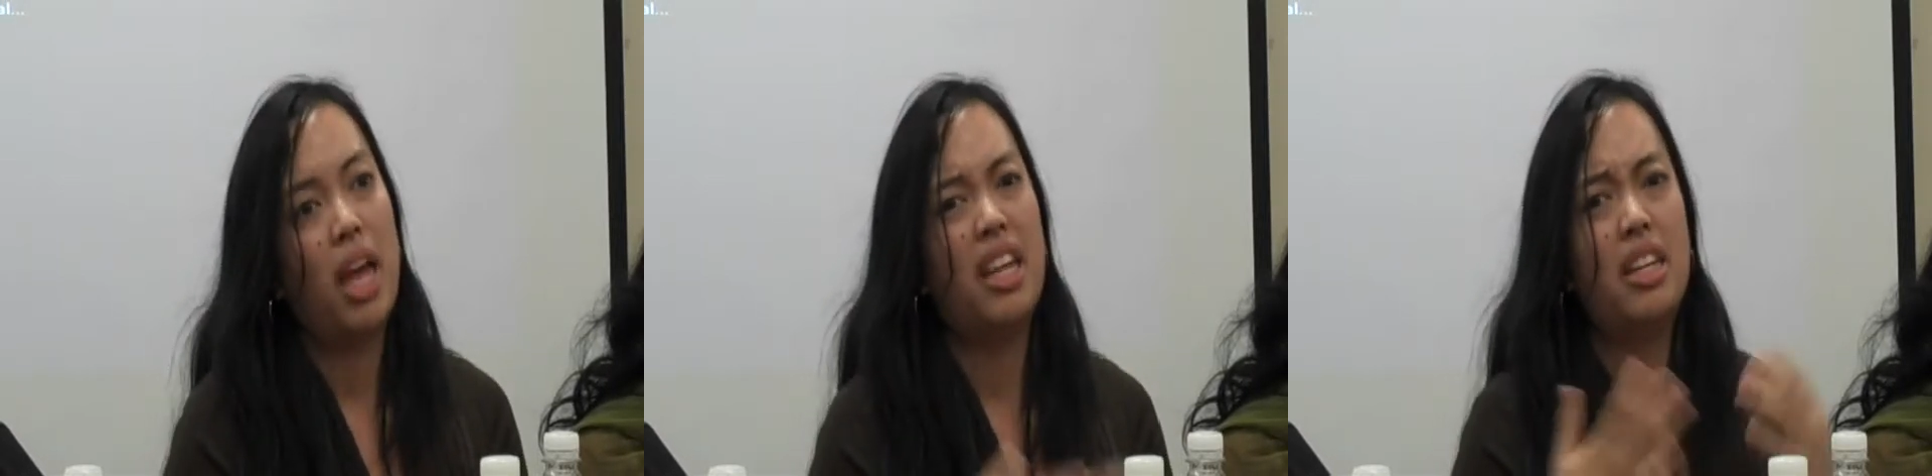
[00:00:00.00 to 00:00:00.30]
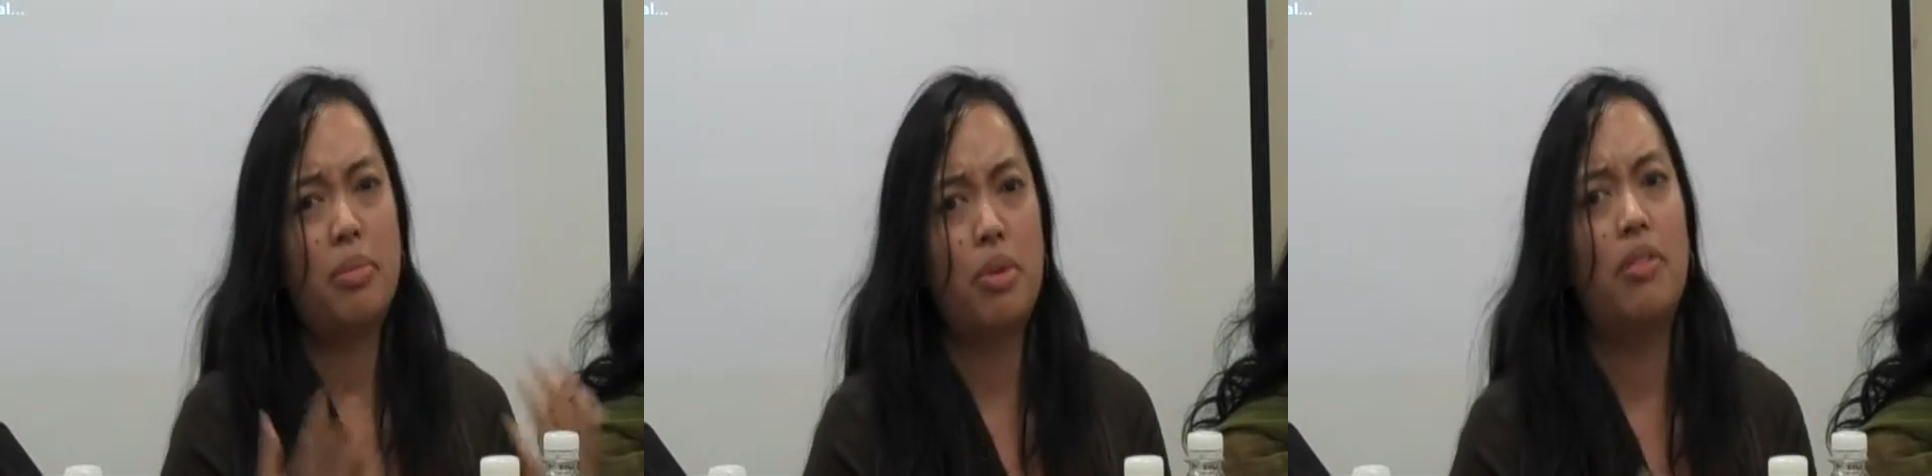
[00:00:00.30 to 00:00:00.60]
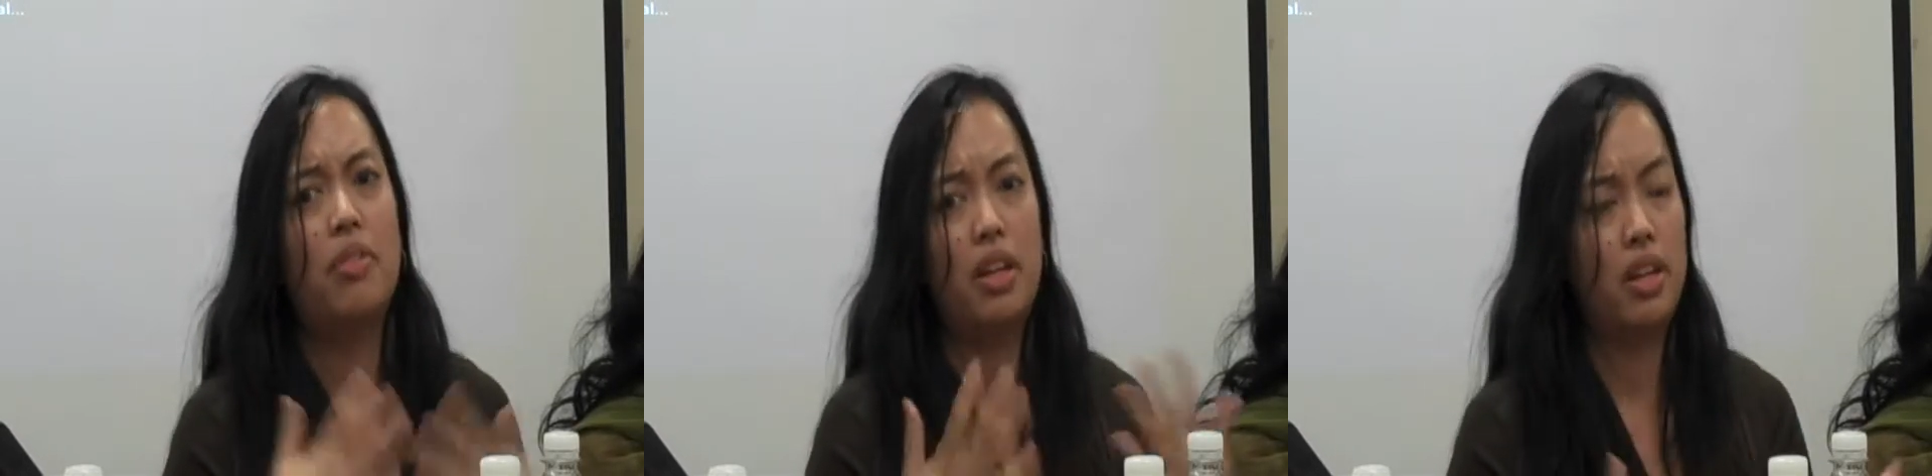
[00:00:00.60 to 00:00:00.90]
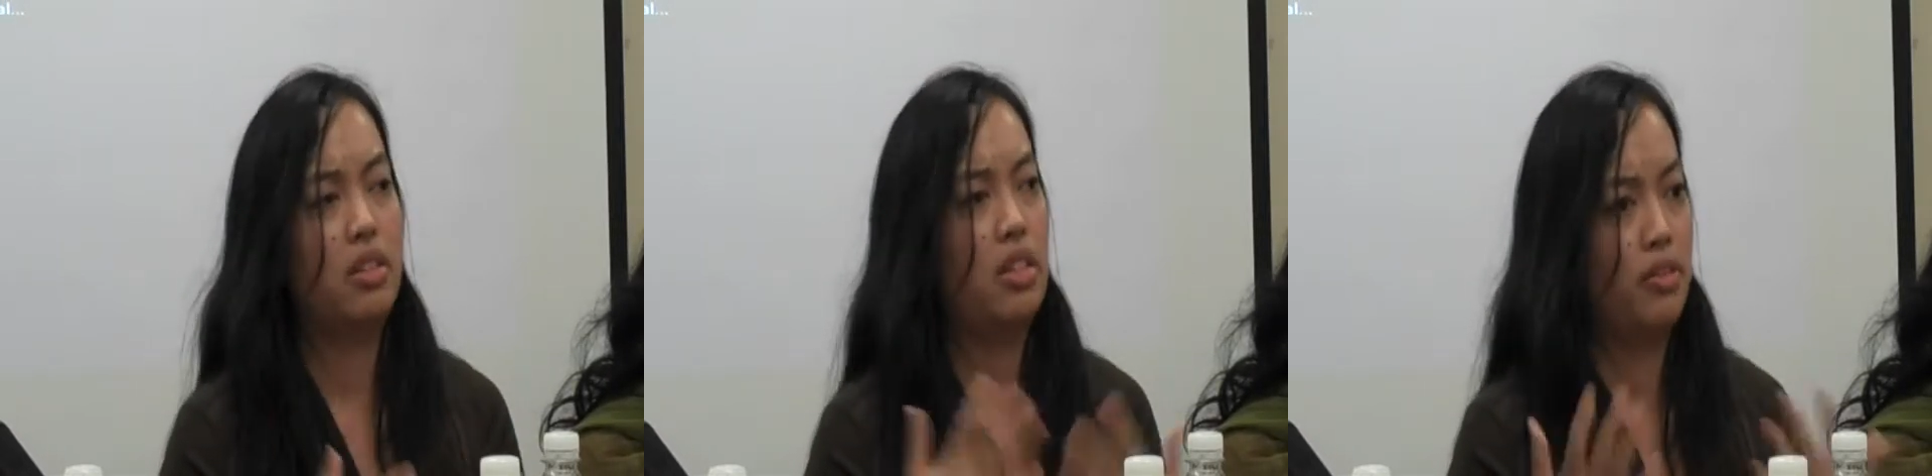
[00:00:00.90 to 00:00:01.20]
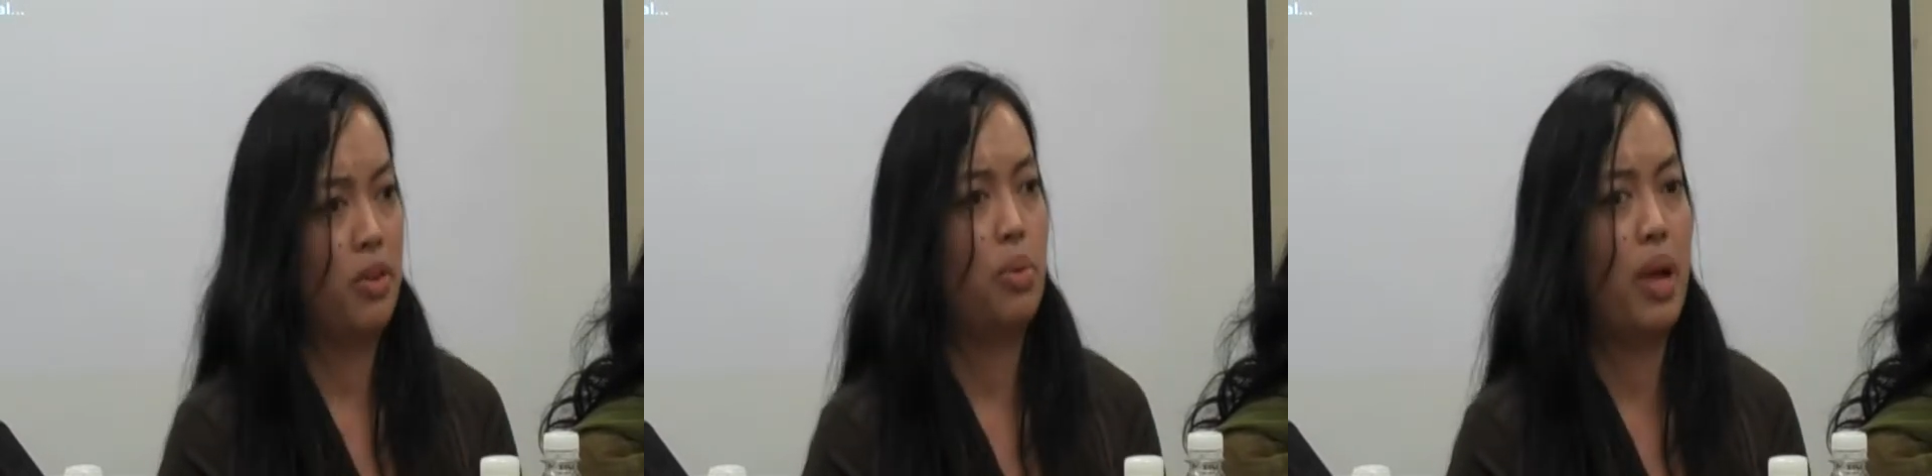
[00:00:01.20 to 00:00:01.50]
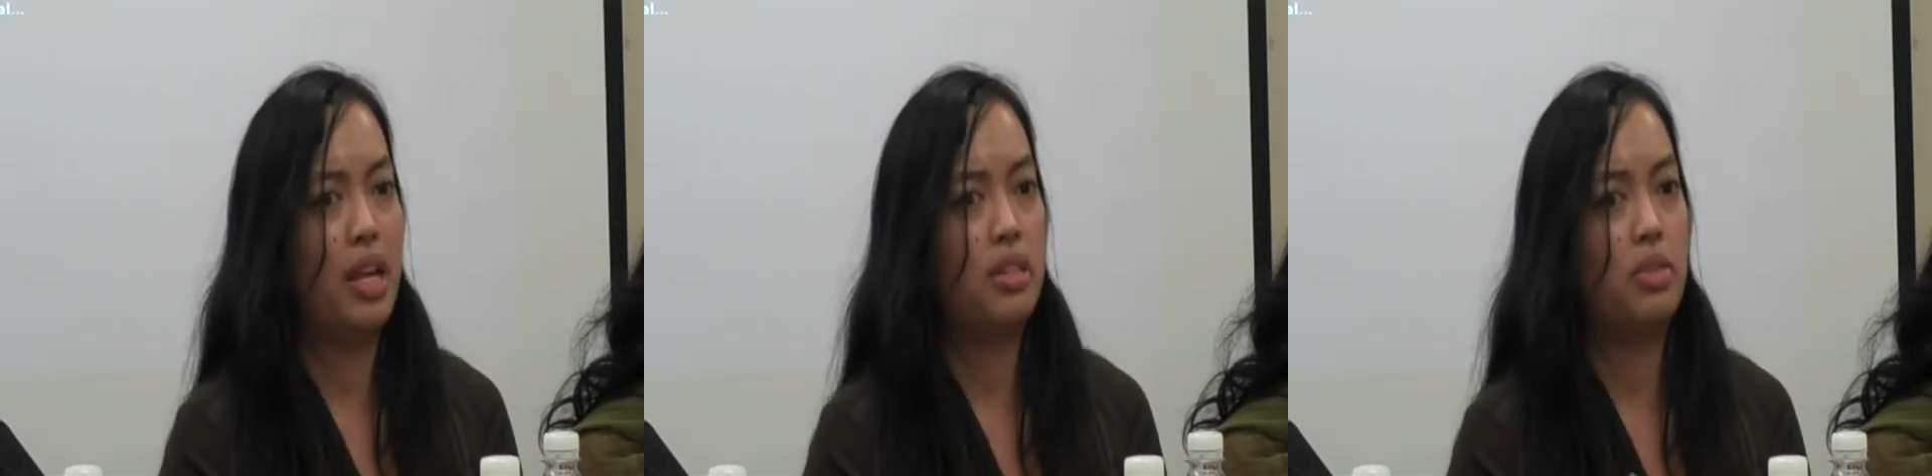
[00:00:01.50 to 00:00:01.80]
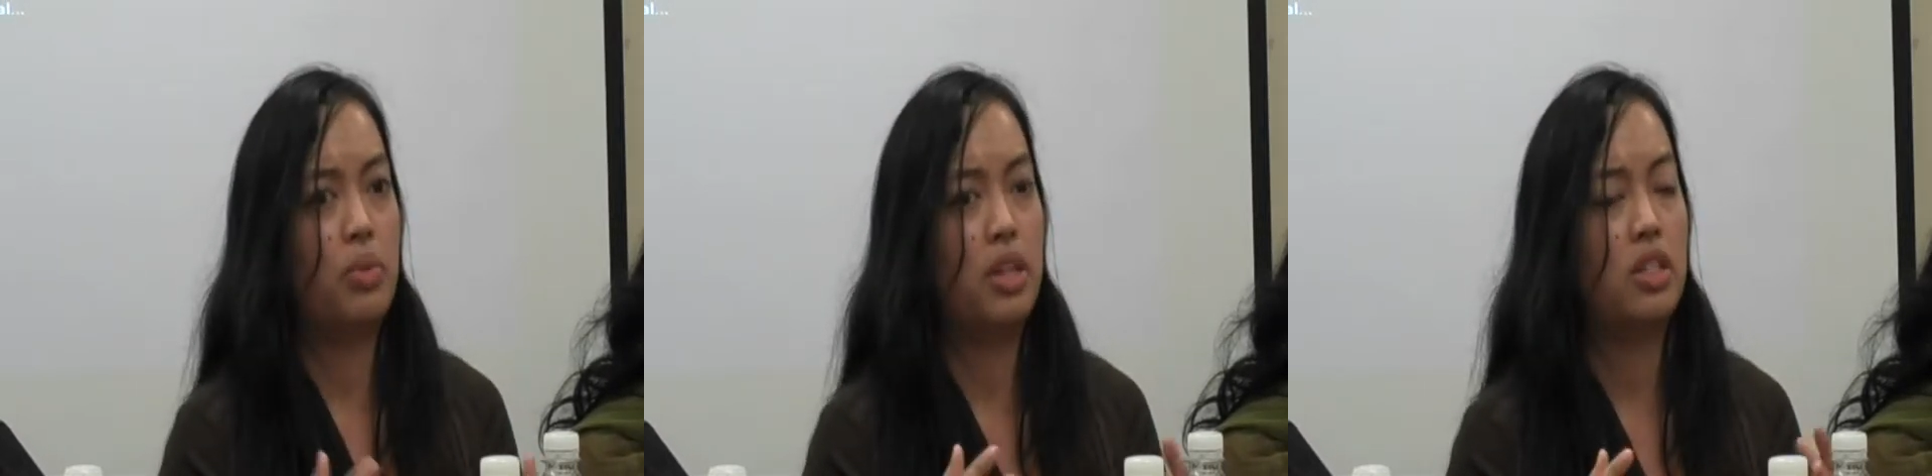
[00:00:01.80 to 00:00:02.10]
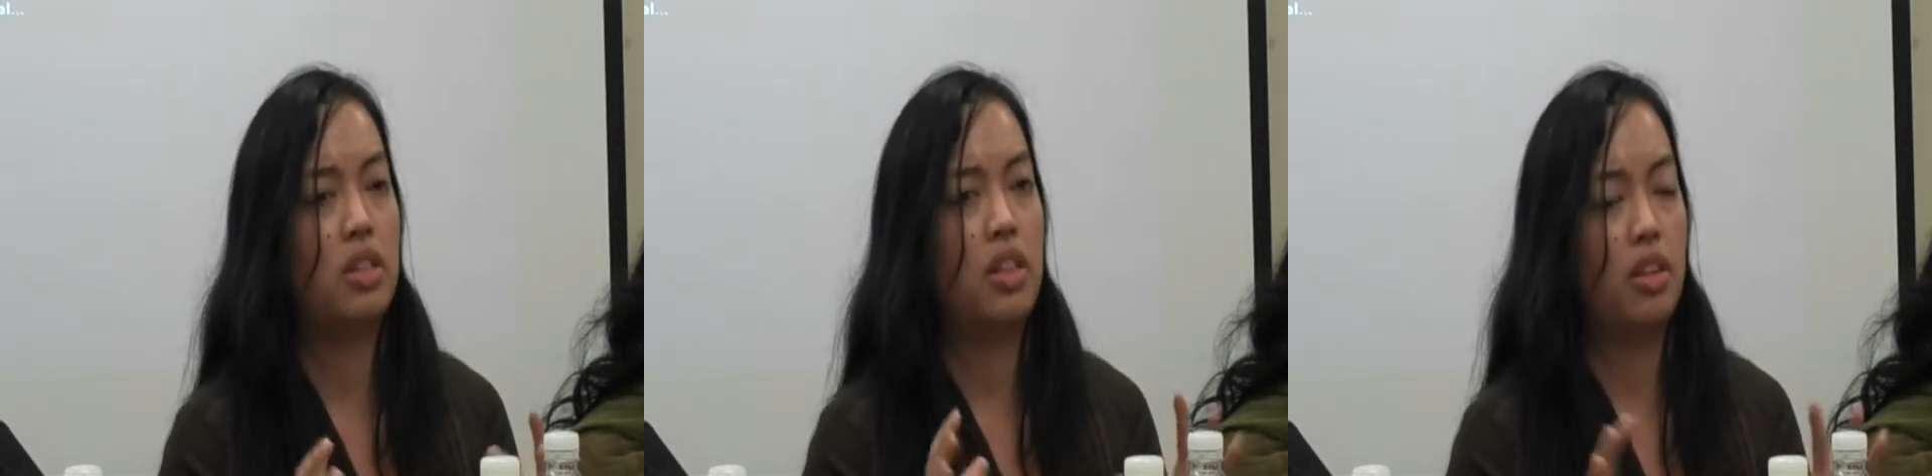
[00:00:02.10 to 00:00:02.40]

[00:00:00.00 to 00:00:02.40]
any number of different ways in which